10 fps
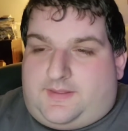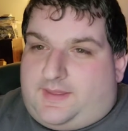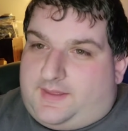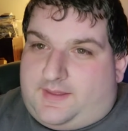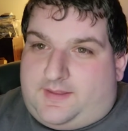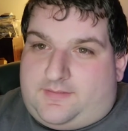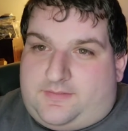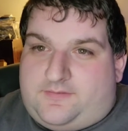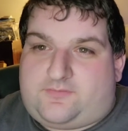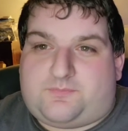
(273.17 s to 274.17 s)

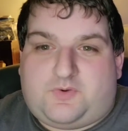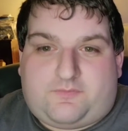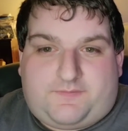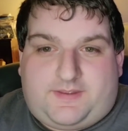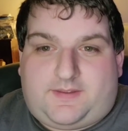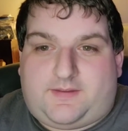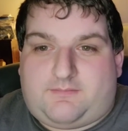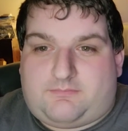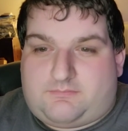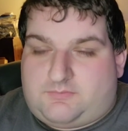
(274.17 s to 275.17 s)
This
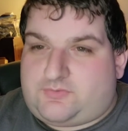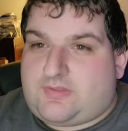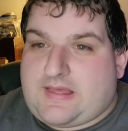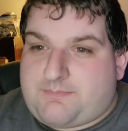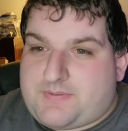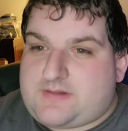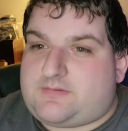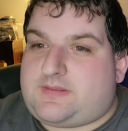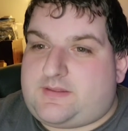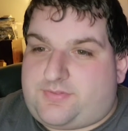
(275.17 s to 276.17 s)
movie was a lot
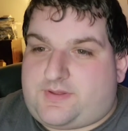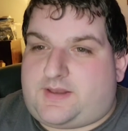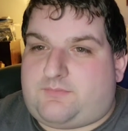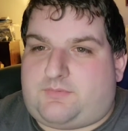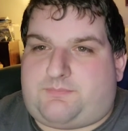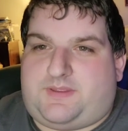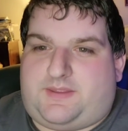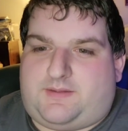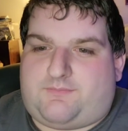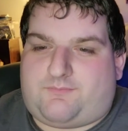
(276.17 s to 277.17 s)
better than I thought it would
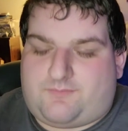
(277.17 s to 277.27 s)
be.